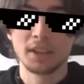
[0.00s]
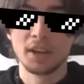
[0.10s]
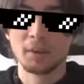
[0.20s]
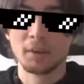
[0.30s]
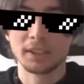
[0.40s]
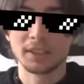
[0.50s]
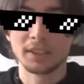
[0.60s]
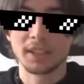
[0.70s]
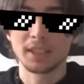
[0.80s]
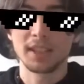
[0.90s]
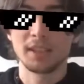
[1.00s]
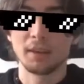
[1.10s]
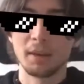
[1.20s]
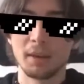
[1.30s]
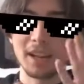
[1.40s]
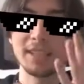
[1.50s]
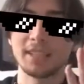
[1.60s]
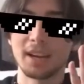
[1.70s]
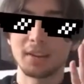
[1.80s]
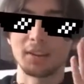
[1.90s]
which essentially it places
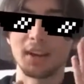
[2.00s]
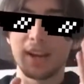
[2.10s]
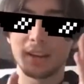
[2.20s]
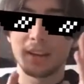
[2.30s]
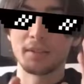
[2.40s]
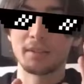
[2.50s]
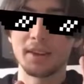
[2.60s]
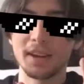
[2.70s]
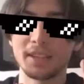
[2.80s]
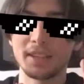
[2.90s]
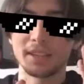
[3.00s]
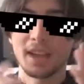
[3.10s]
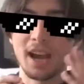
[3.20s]
down a face